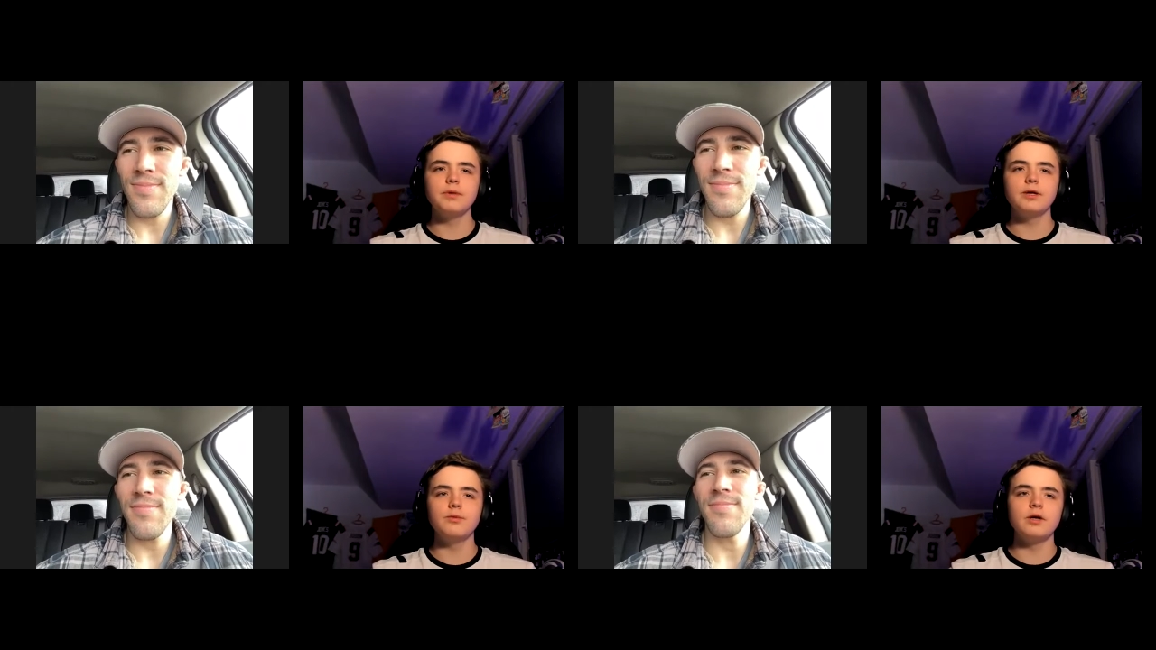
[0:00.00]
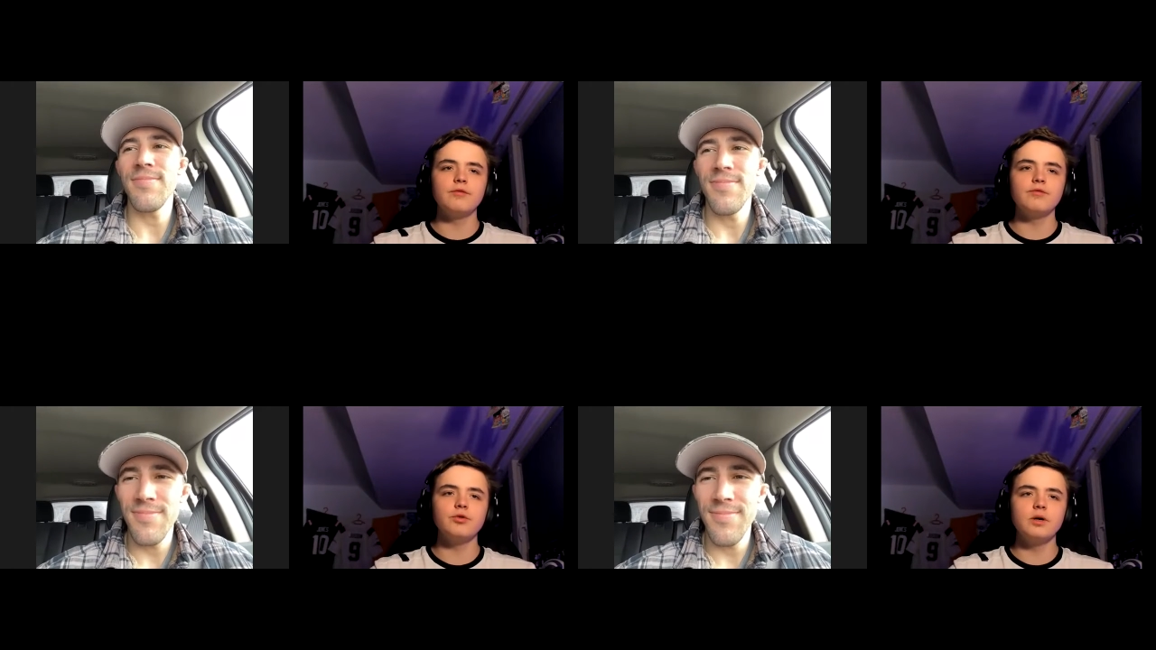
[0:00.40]
Speaker 1: eat
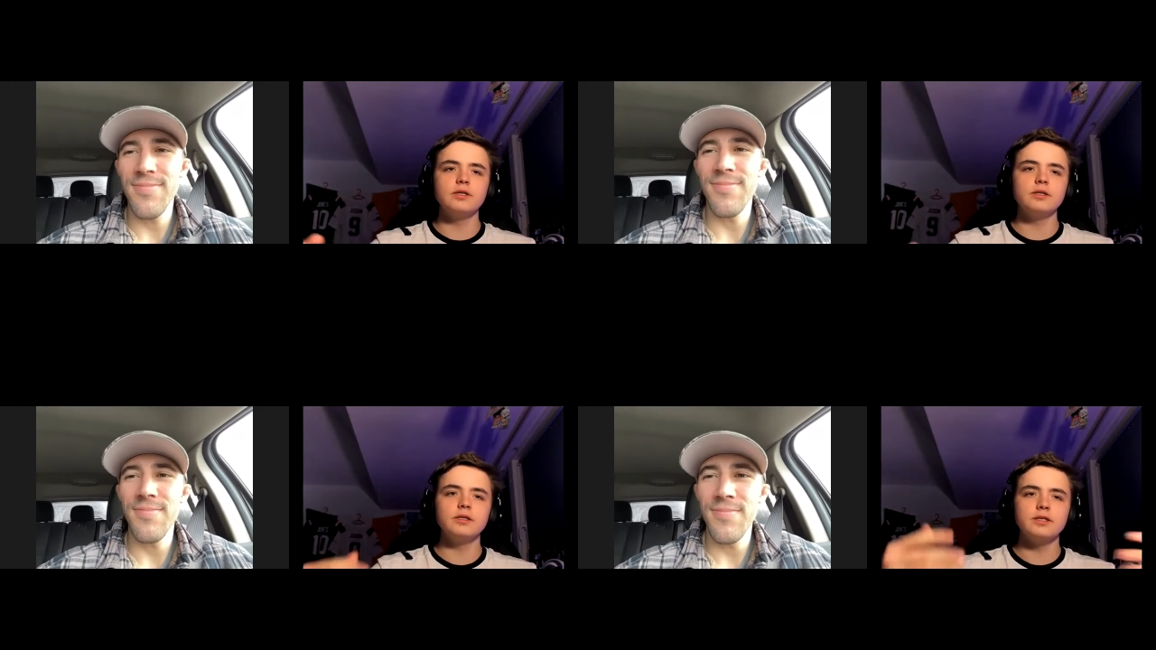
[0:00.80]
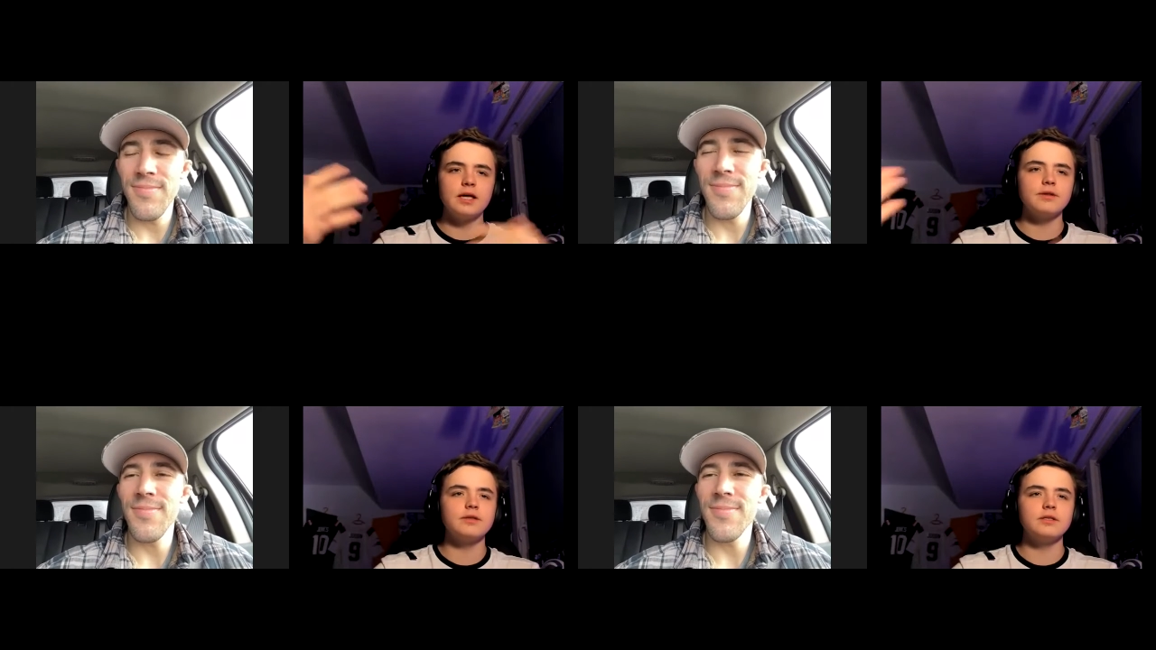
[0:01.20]
whatever you want, is
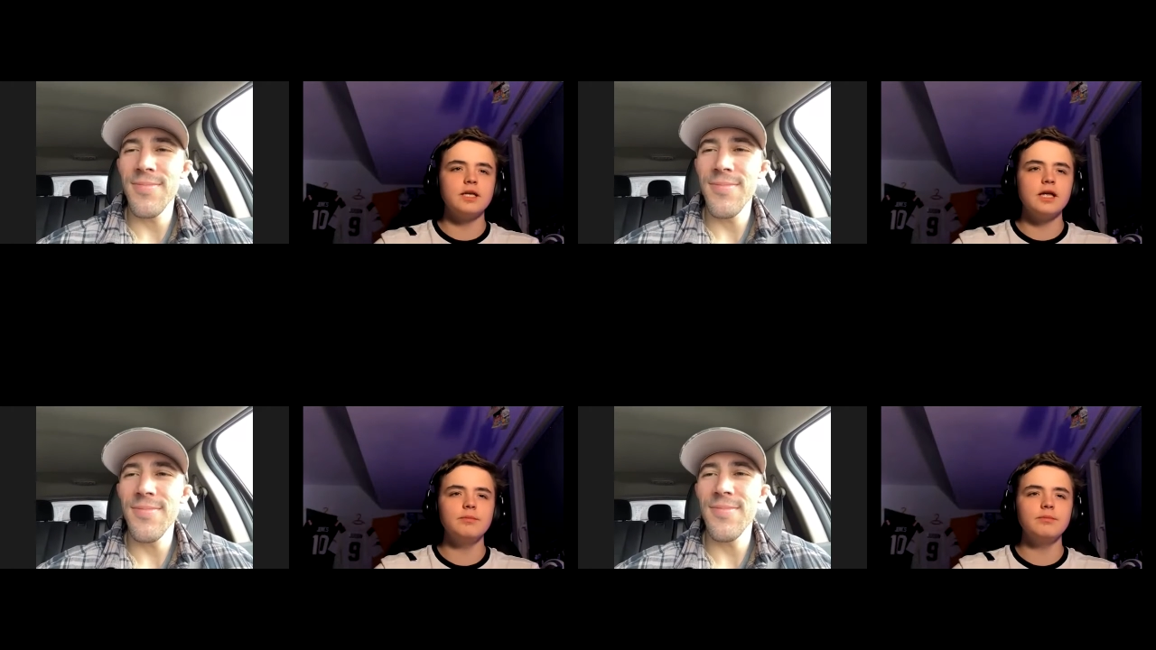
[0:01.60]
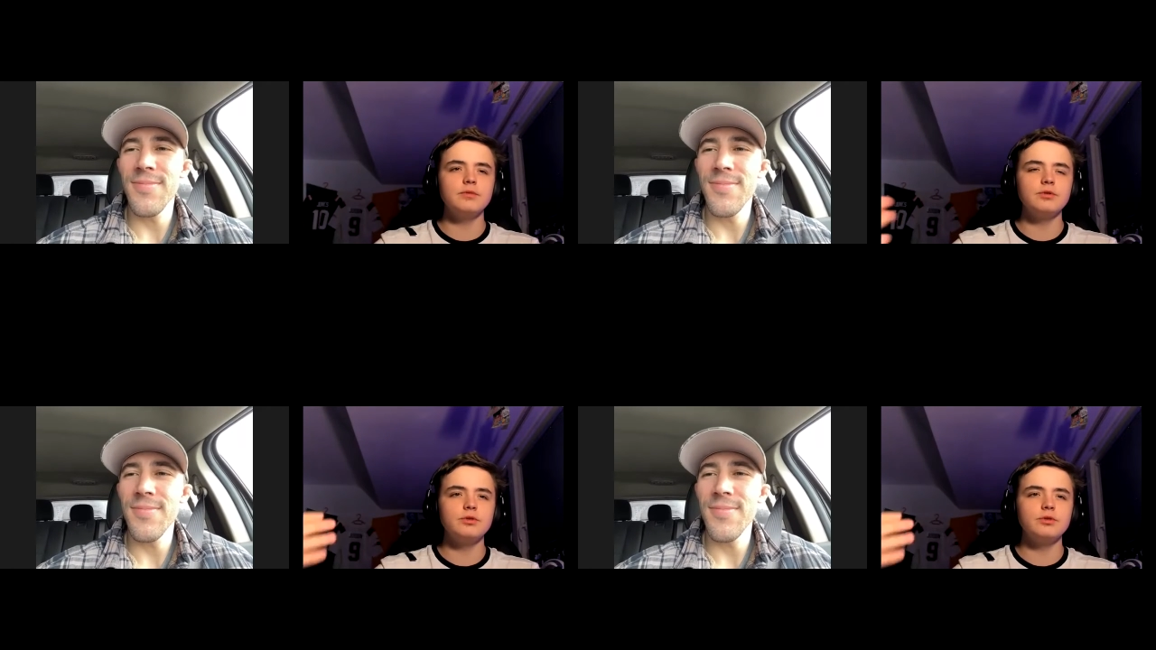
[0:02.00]
that the same?